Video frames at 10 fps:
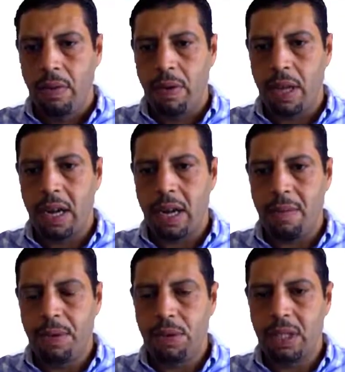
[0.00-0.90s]
We're going to
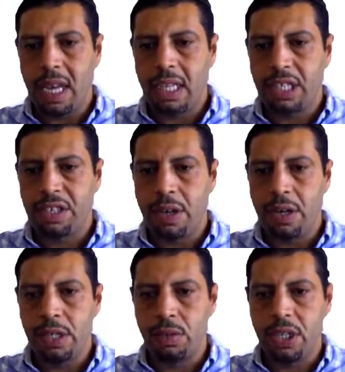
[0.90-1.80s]
compute h
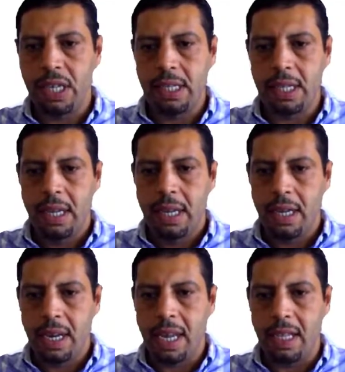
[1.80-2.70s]
first, which is
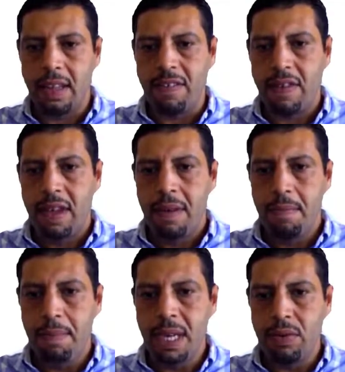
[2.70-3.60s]
negative
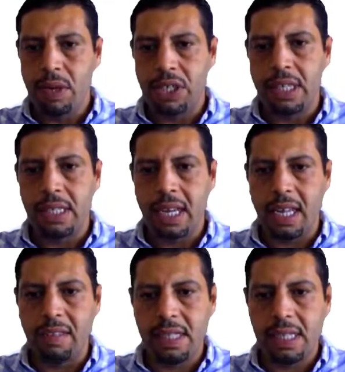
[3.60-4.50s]
b, which is
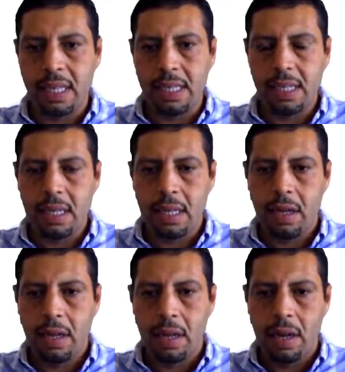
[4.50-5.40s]
negative 6
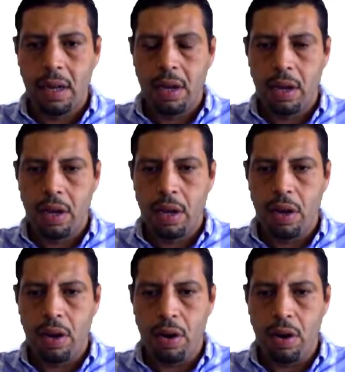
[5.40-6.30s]

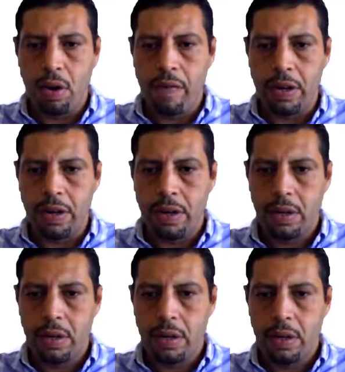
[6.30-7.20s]
over
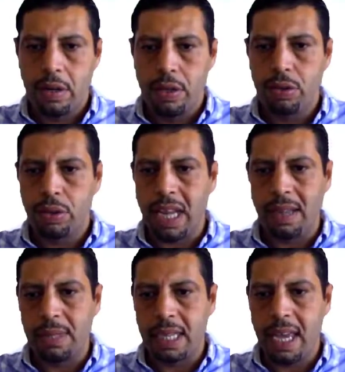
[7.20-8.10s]
2
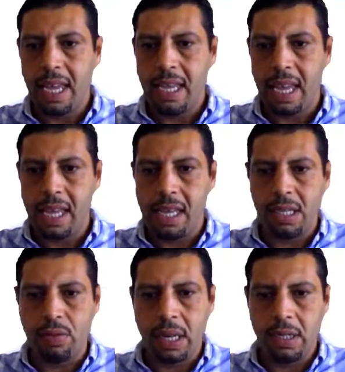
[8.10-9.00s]
times a
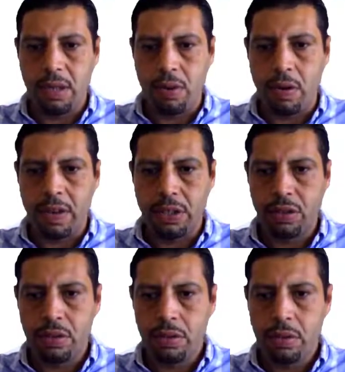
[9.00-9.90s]
is 1, so over
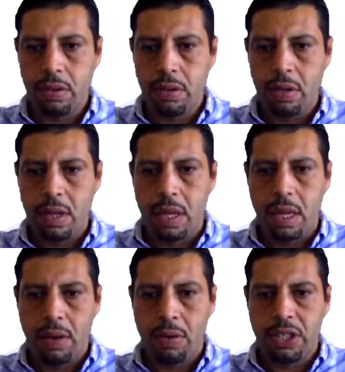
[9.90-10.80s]
2,
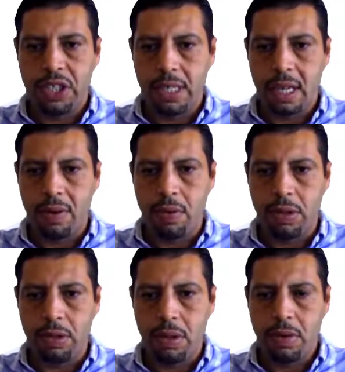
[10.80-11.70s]
which is
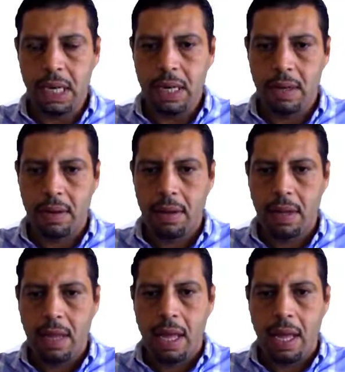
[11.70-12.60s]
equal to 3,
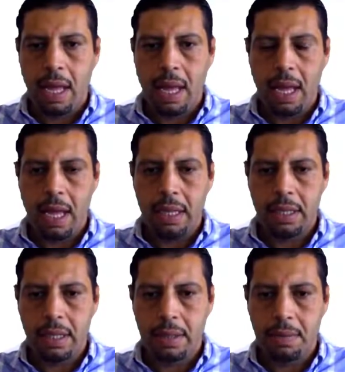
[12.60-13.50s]

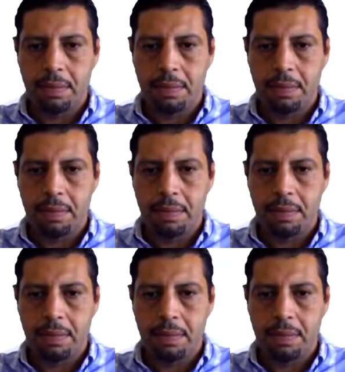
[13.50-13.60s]
and